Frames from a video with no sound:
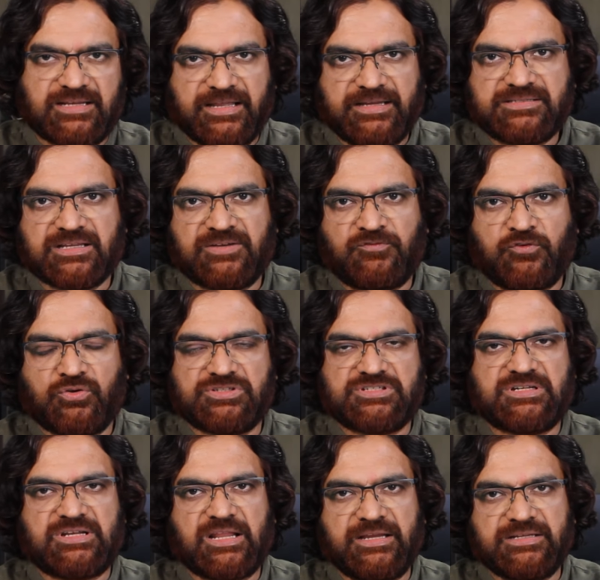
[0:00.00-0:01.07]
lights and
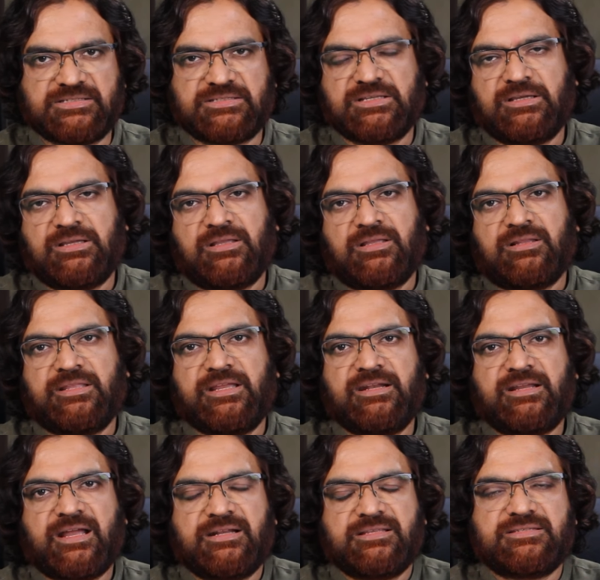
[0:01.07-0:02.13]
fluorescent lights. The
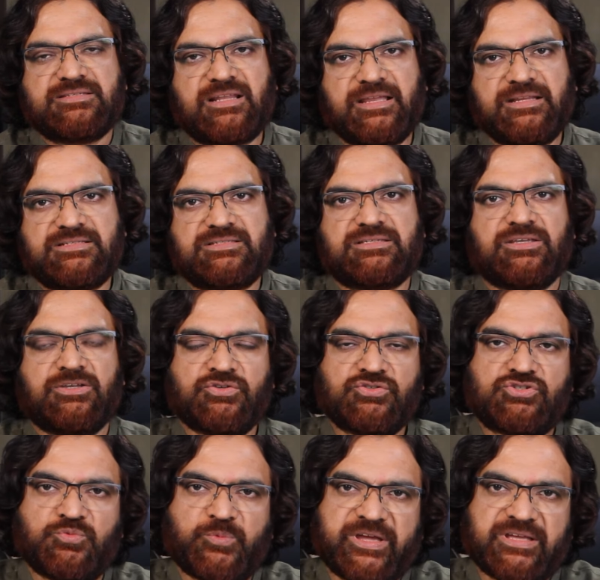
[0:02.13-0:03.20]
incandescent lights
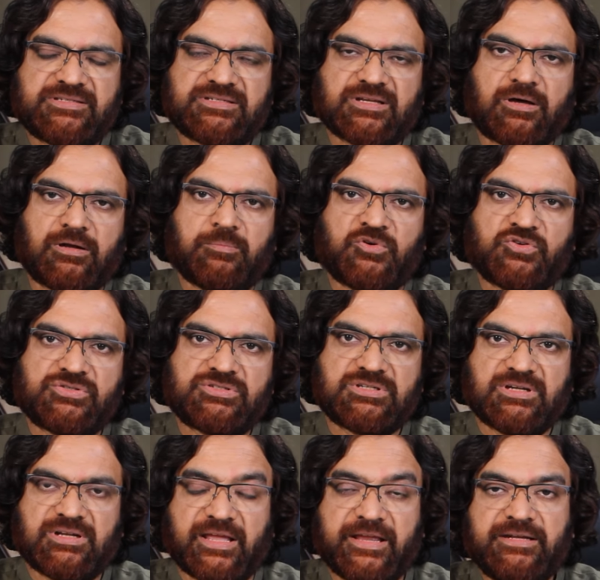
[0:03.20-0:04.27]
used to waste
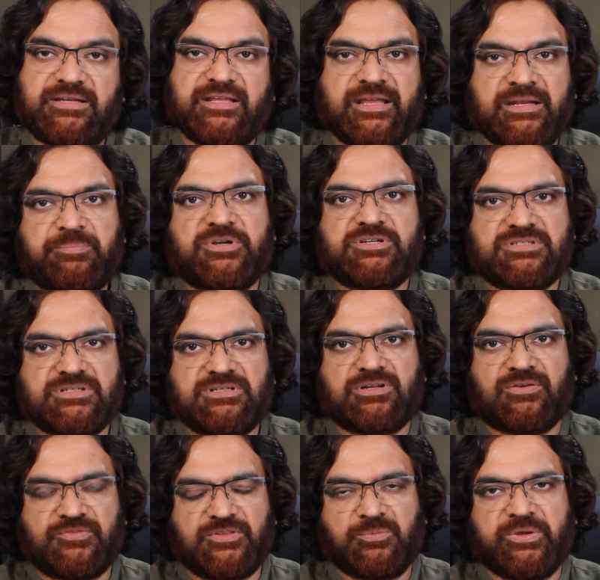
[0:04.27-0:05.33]
almost 98%
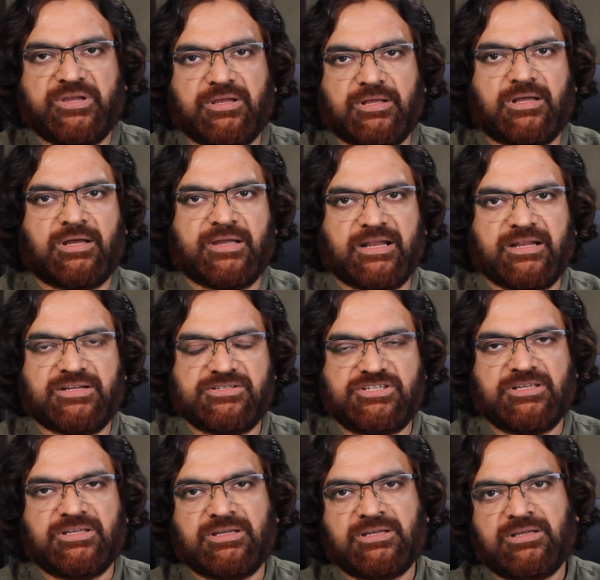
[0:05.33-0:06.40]
of the
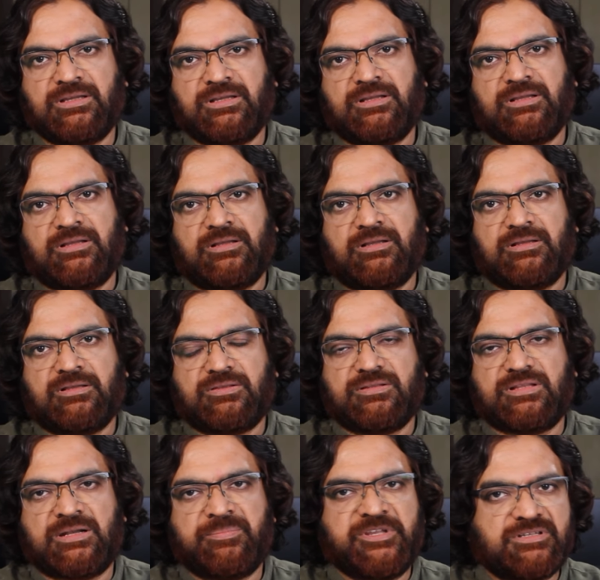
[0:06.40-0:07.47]
energy.
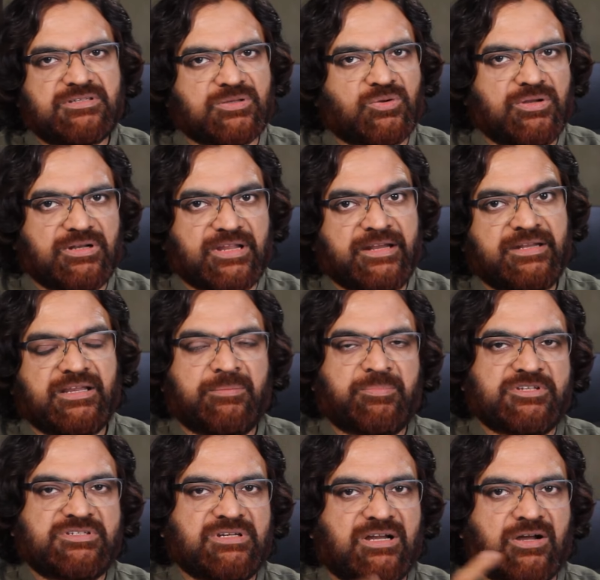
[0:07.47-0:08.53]
That means only
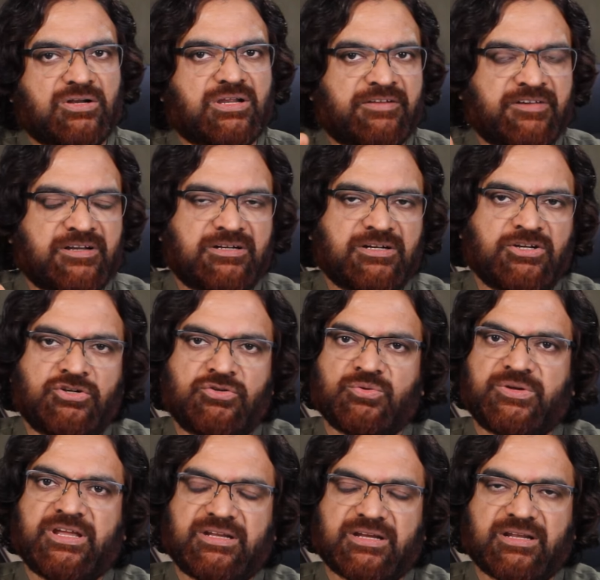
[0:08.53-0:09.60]
98% got converted into
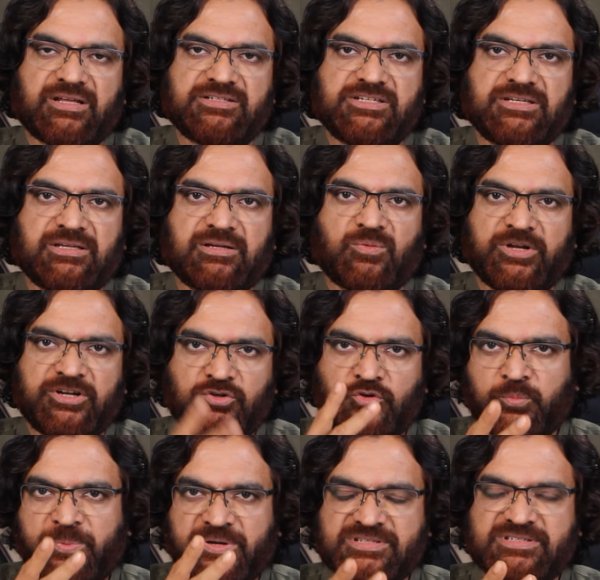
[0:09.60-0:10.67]
heat energy. Only
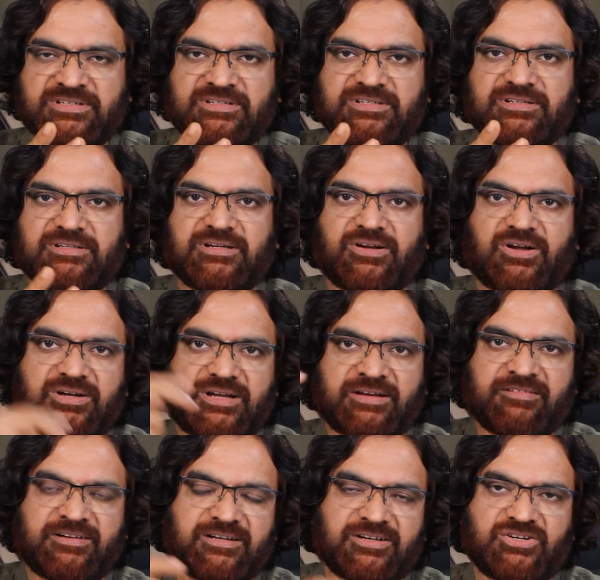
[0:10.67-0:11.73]
2% got
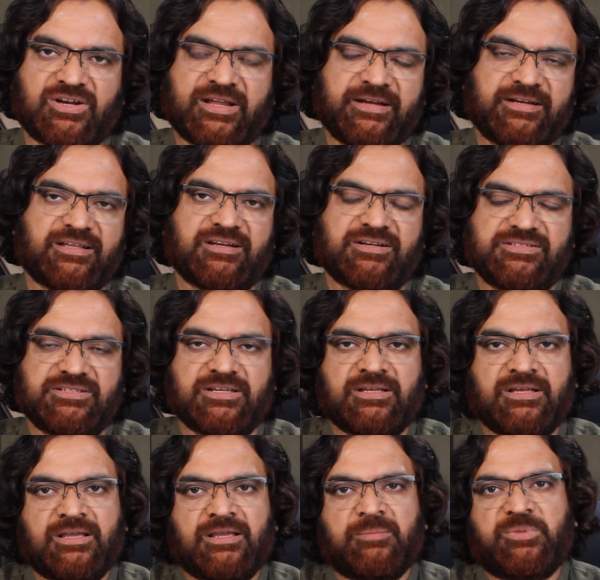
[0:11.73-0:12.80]
converted into light energy.
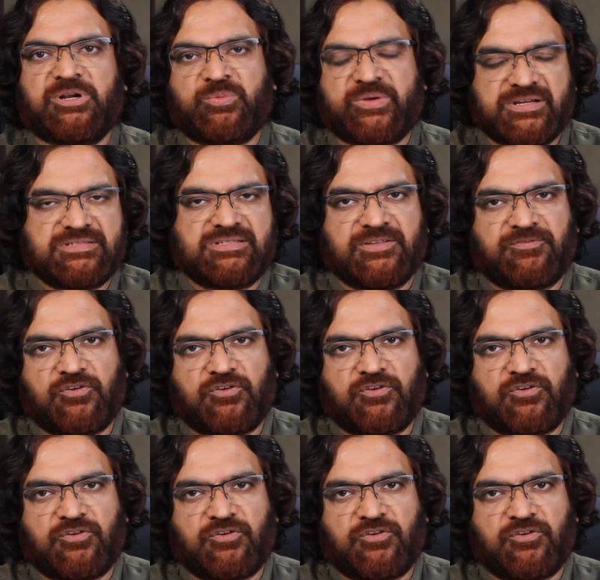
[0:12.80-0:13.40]
But whereas the